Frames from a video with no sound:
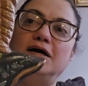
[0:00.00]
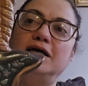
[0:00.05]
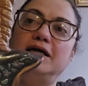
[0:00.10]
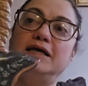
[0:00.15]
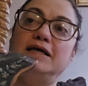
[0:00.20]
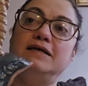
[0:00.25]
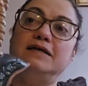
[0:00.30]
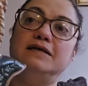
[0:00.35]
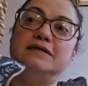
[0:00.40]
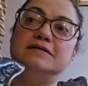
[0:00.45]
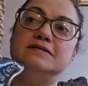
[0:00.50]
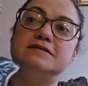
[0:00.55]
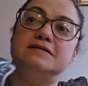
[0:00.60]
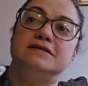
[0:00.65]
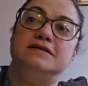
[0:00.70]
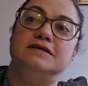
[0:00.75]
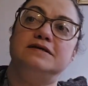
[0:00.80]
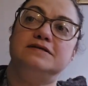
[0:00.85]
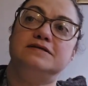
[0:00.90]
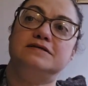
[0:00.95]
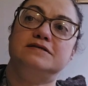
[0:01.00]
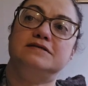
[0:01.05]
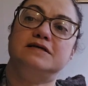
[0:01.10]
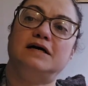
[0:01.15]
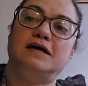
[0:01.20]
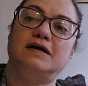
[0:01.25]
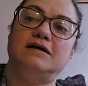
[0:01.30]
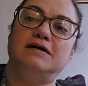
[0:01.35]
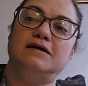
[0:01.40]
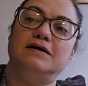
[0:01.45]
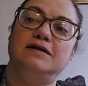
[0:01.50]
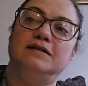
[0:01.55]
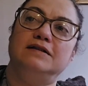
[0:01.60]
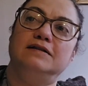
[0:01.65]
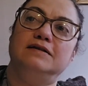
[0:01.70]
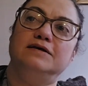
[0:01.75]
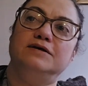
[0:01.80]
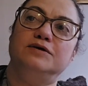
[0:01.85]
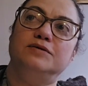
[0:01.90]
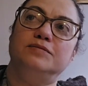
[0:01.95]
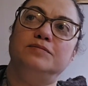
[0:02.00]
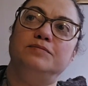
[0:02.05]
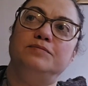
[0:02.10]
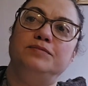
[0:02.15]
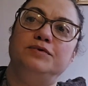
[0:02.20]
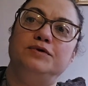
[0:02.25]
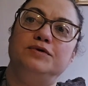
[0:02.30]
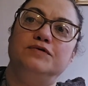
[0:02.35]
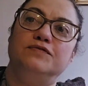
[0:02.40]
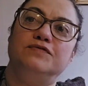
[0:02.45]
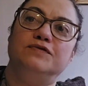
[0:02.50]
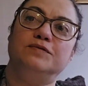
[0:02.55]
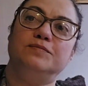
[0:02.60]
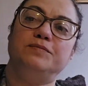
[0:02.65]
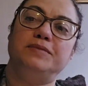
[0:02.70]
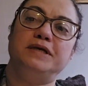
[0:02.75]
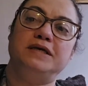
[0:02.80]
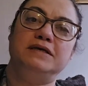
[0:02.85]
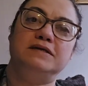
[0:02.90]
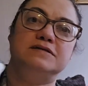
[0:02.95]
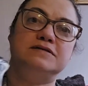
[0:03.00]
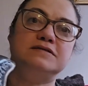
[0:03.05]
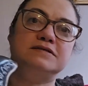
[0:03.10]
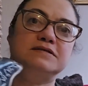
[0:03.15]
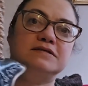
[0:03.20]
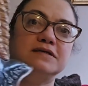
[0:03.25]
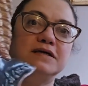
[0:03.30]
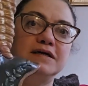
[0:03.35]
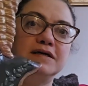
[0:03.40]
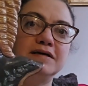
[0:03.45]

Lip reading: it is this little beautiful piece.